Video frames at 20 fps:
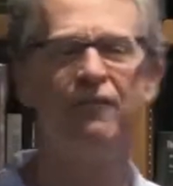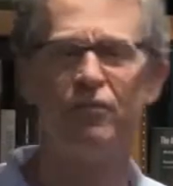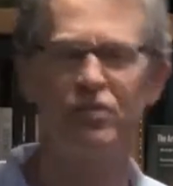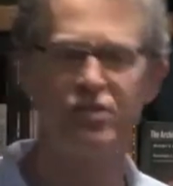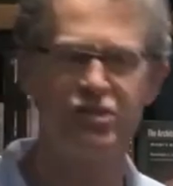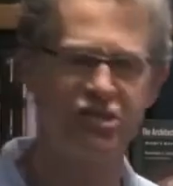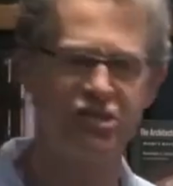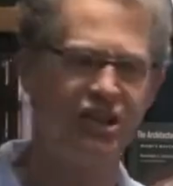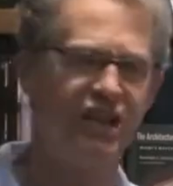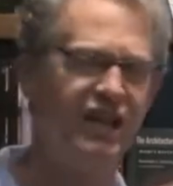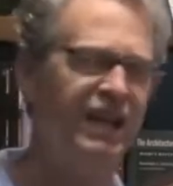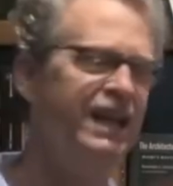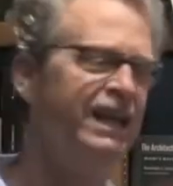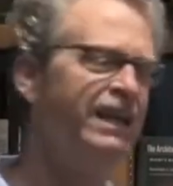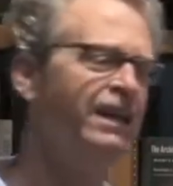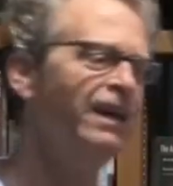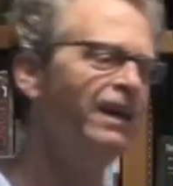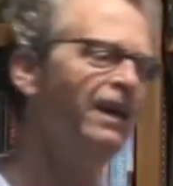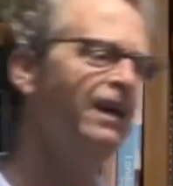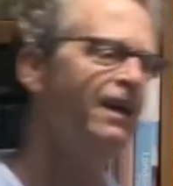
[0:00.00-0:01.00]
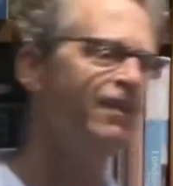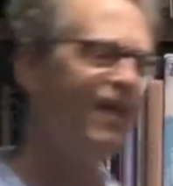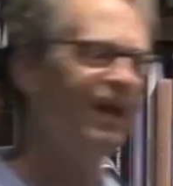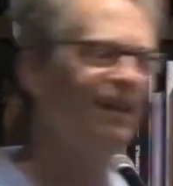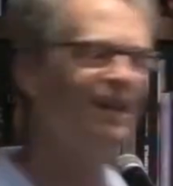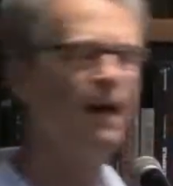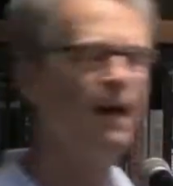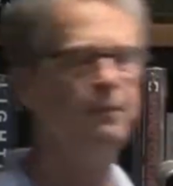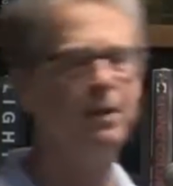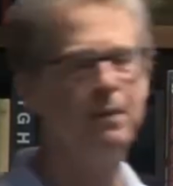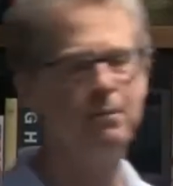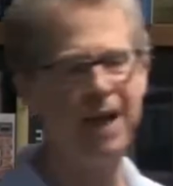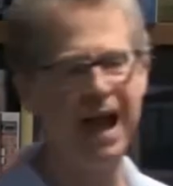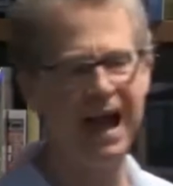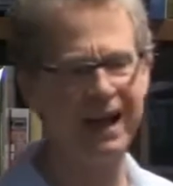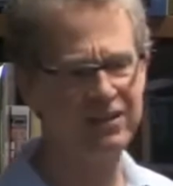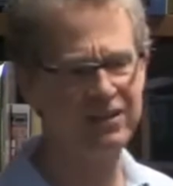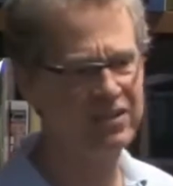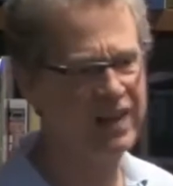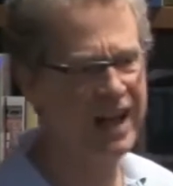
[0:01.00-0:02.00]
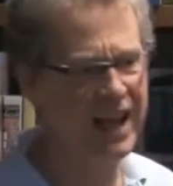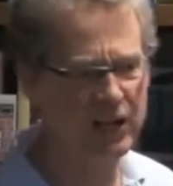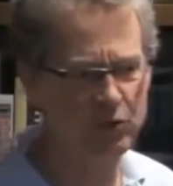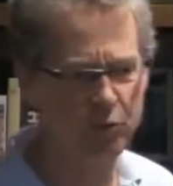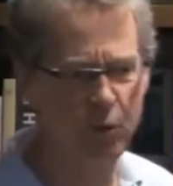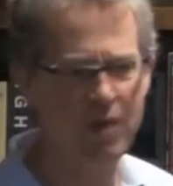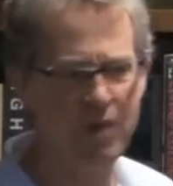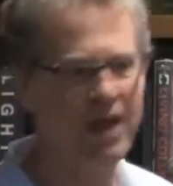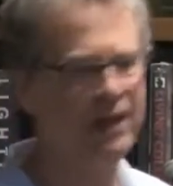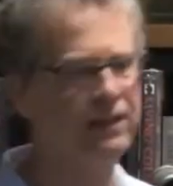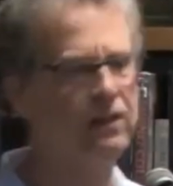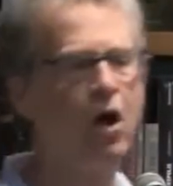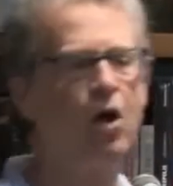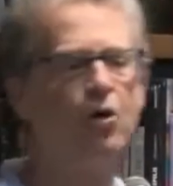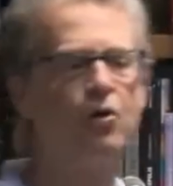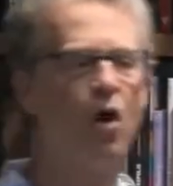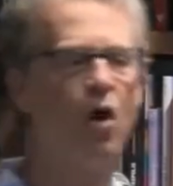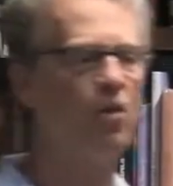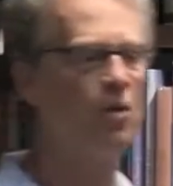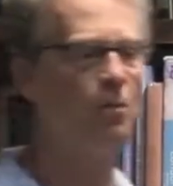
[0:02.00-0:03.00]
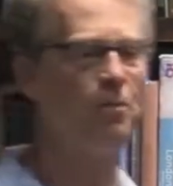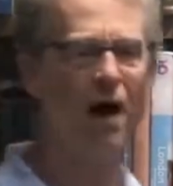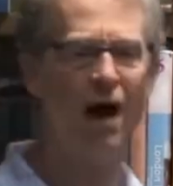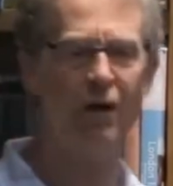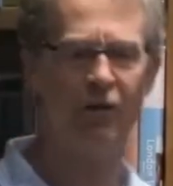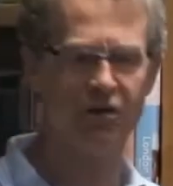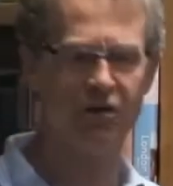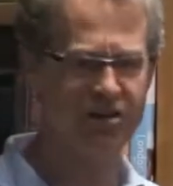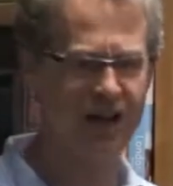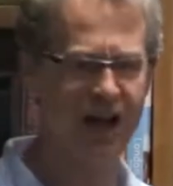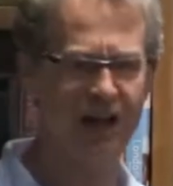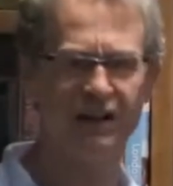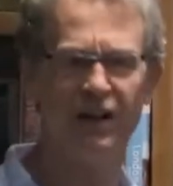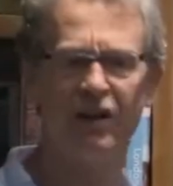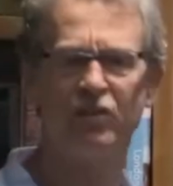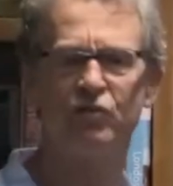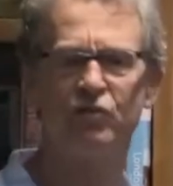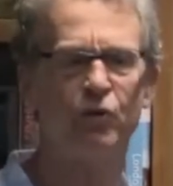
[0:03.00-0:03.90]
see. They let me backstage where they load all the pyrotechnics for